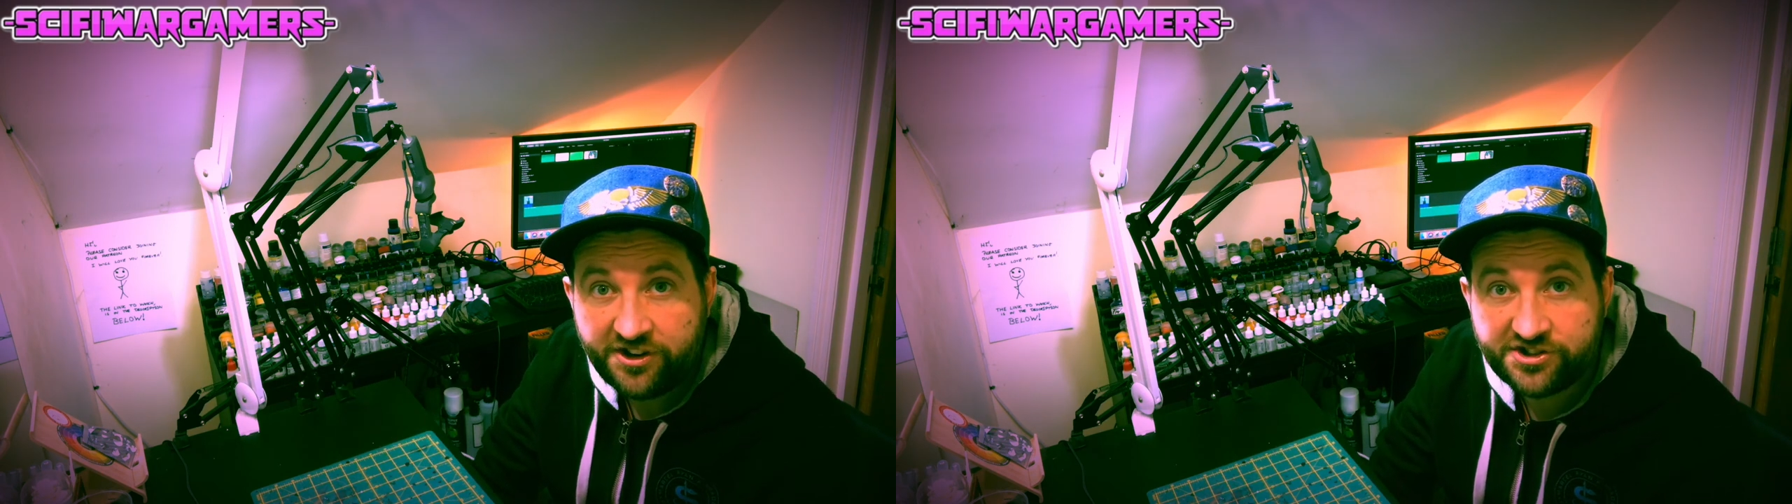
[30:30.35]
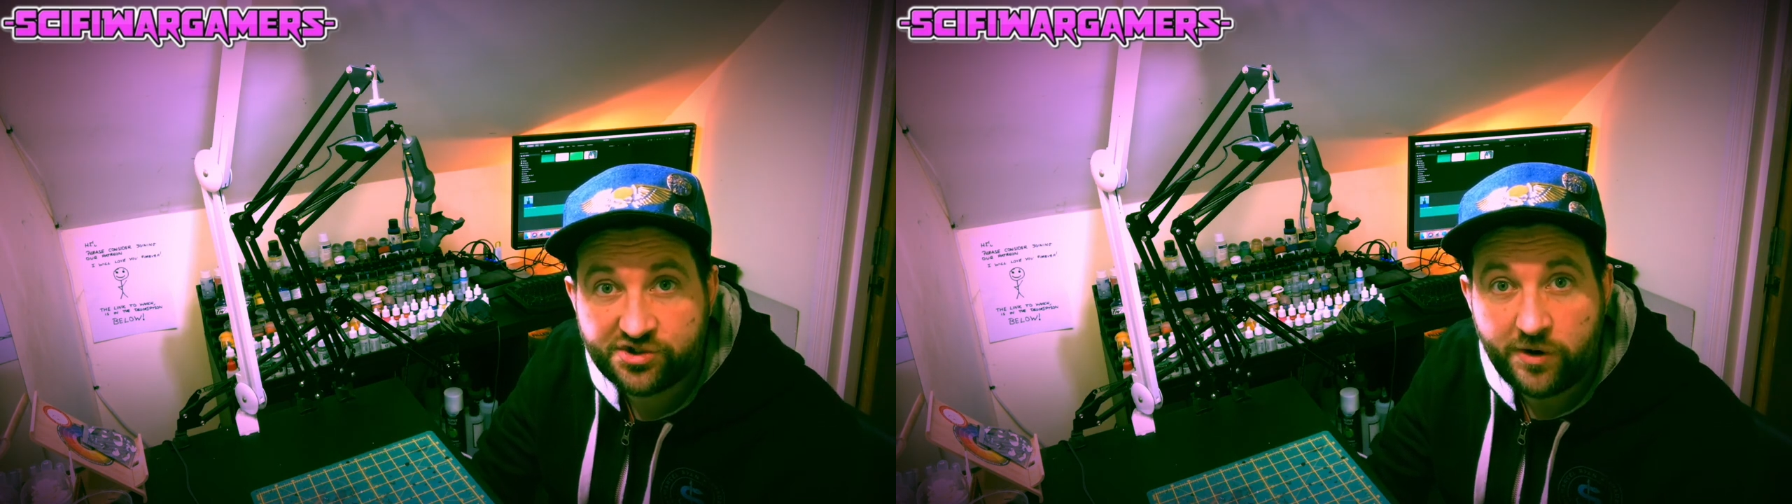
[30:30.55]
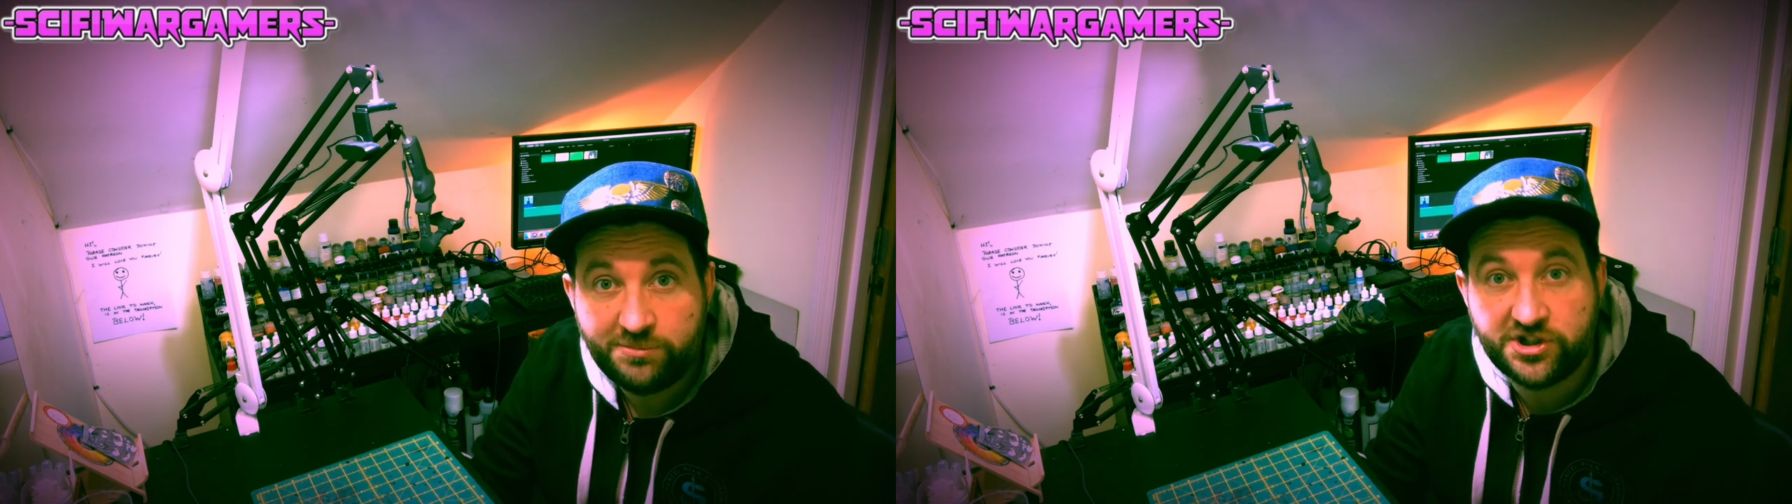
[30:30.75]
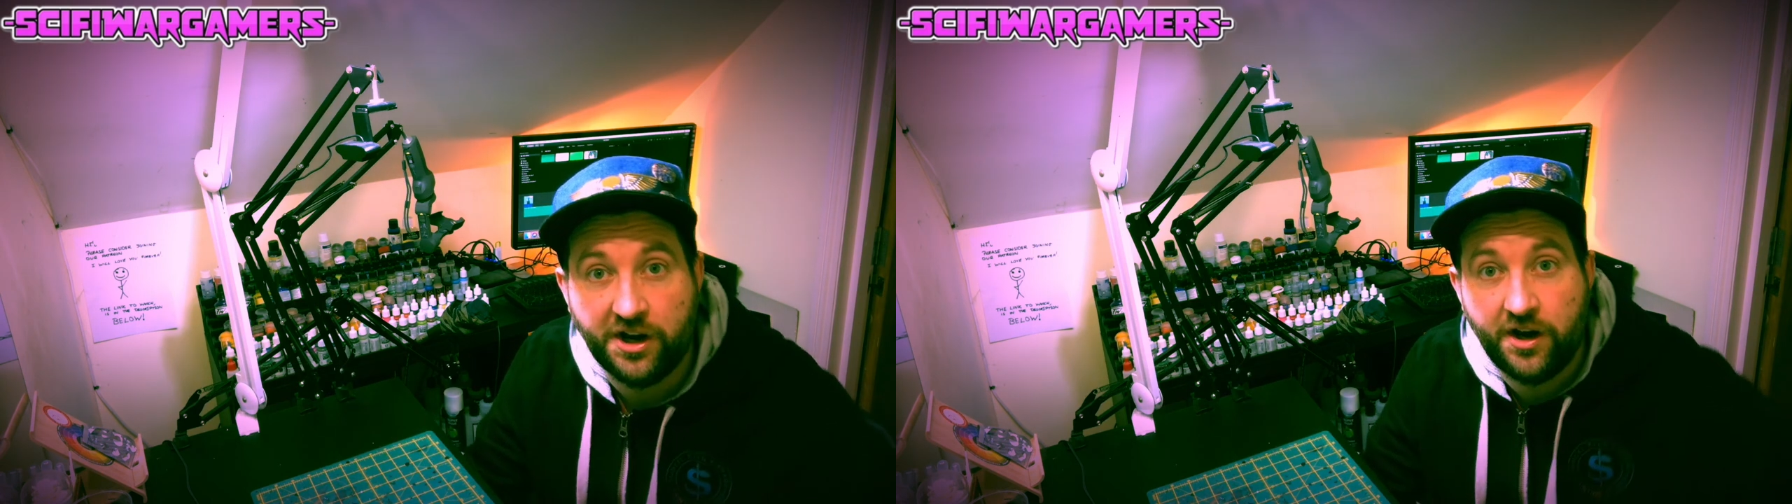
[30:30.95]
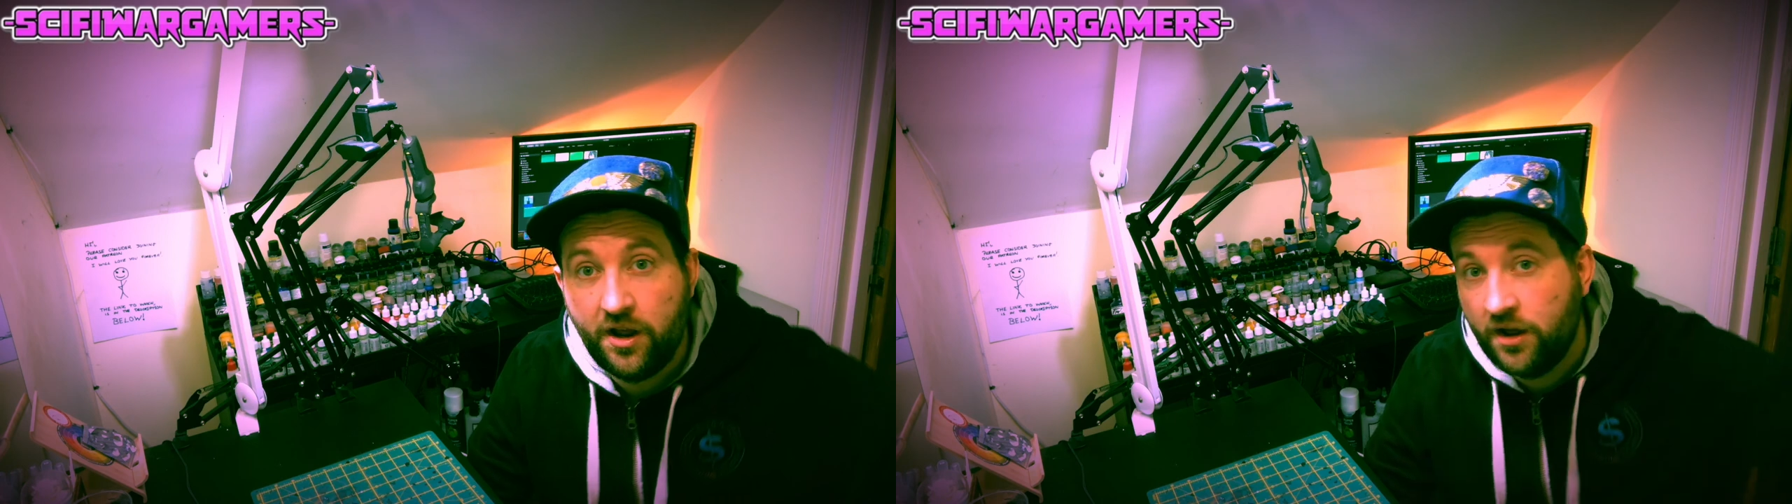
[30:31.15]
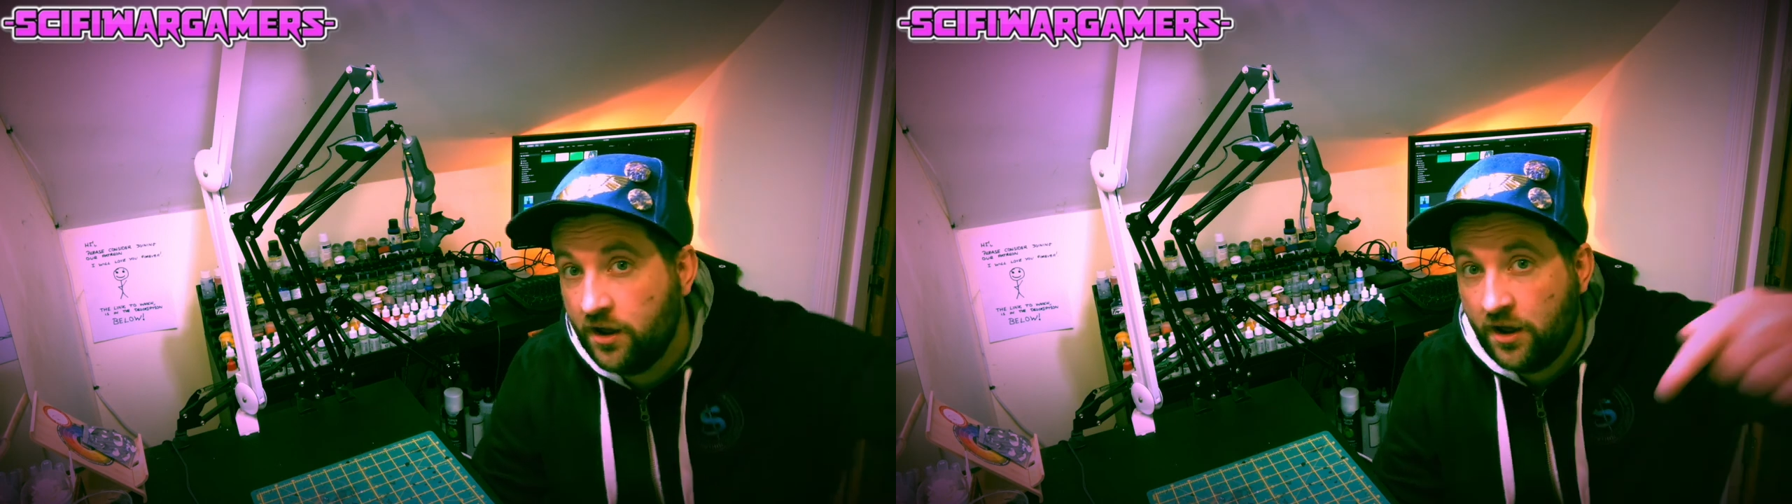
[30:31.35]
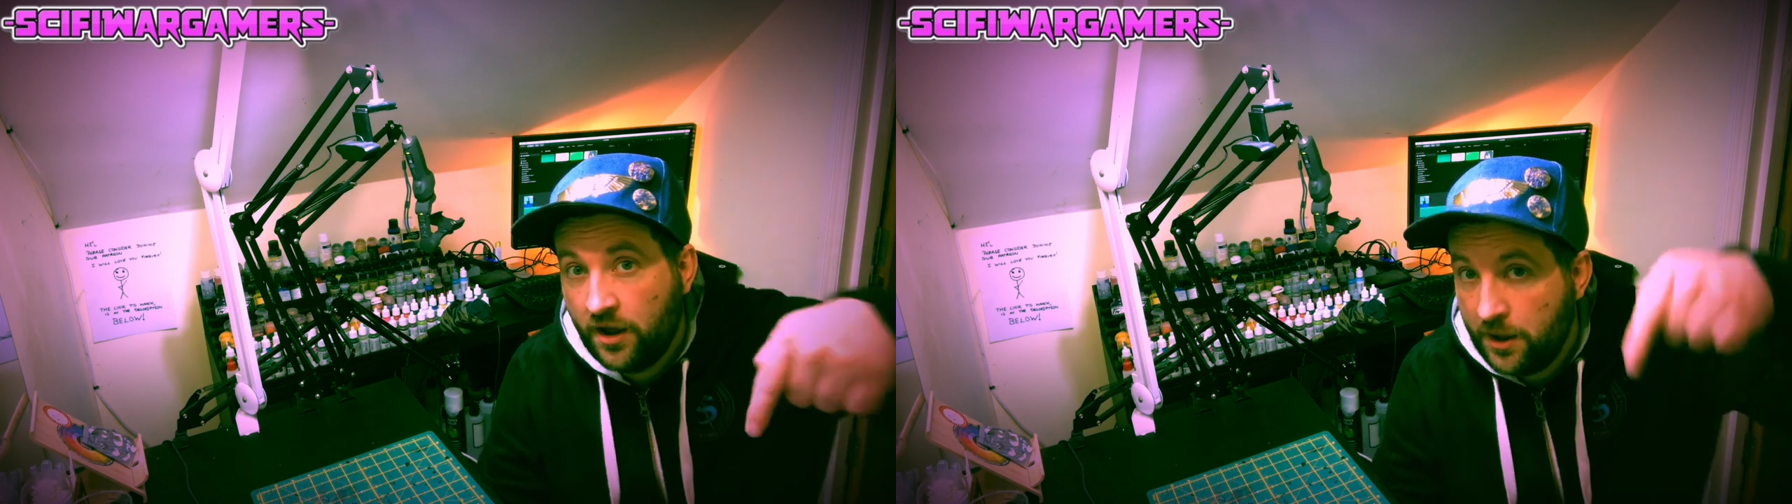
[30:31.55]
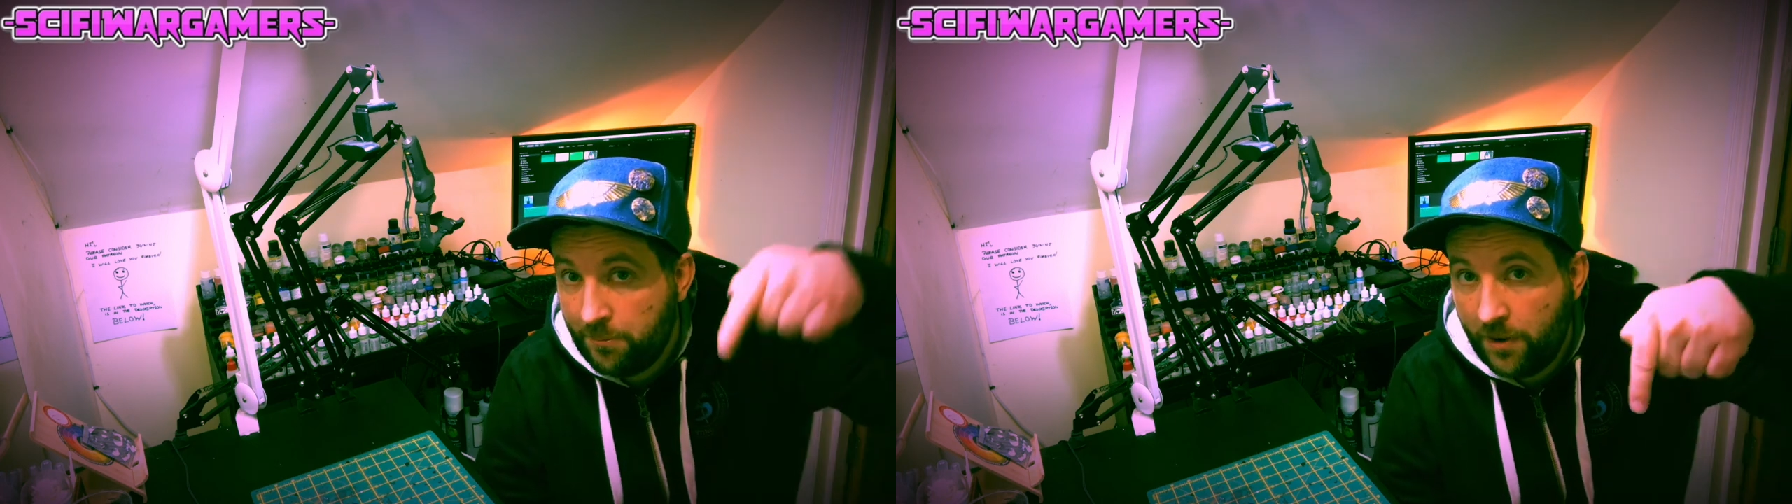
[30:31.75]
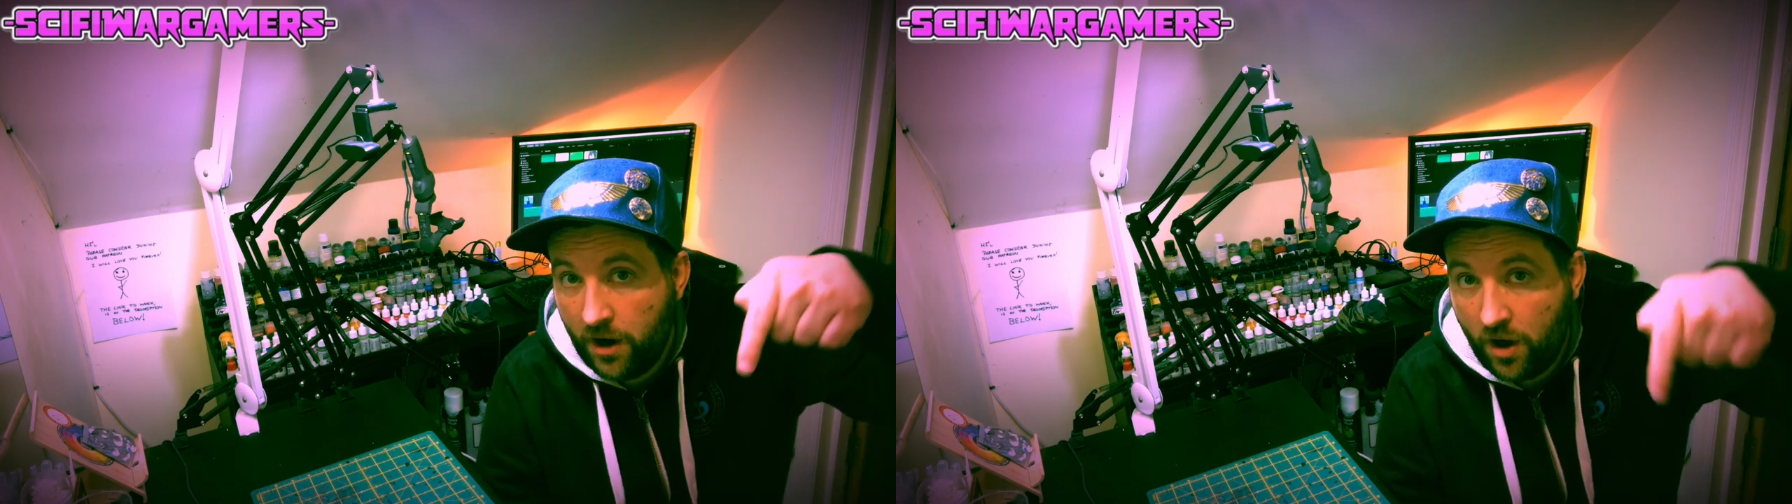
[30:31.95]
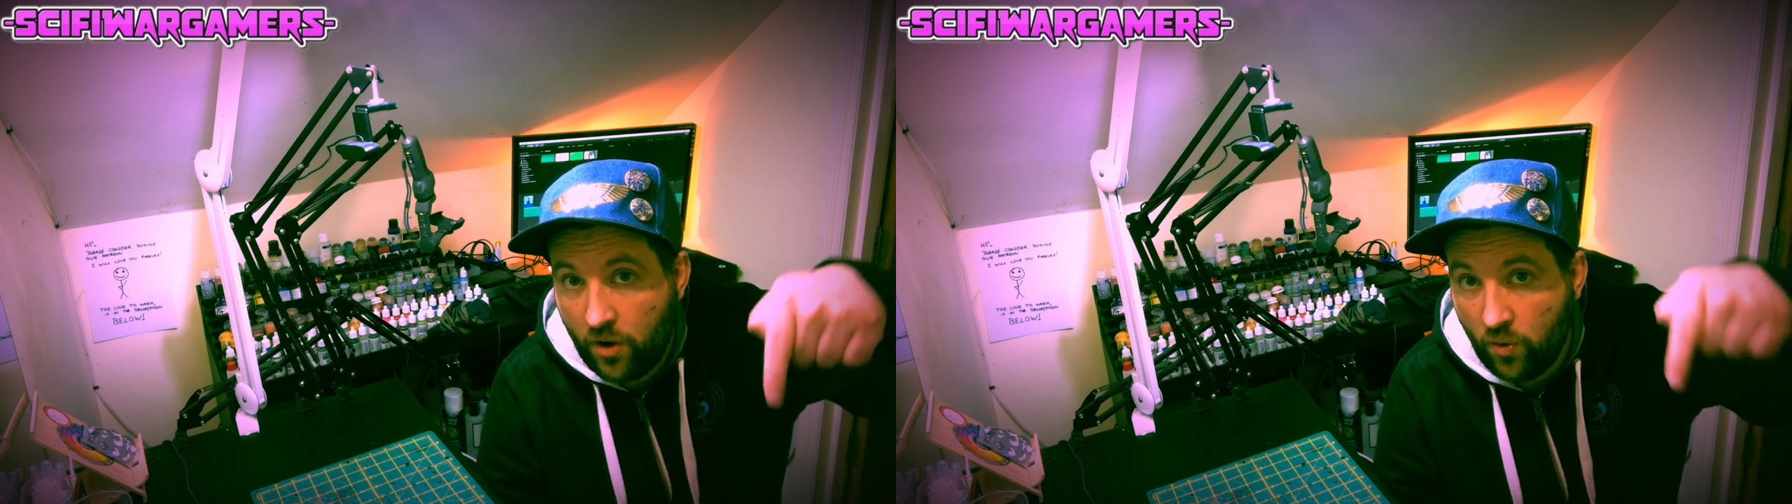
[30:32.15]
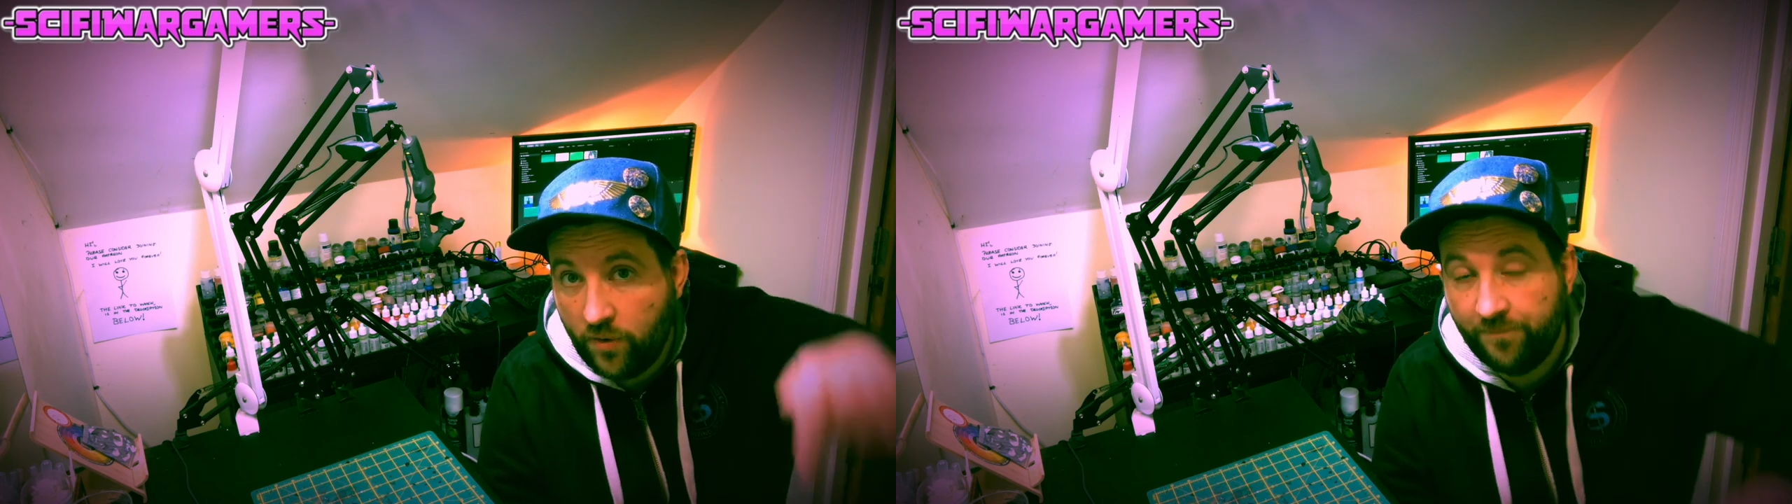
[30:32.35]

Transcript: description below.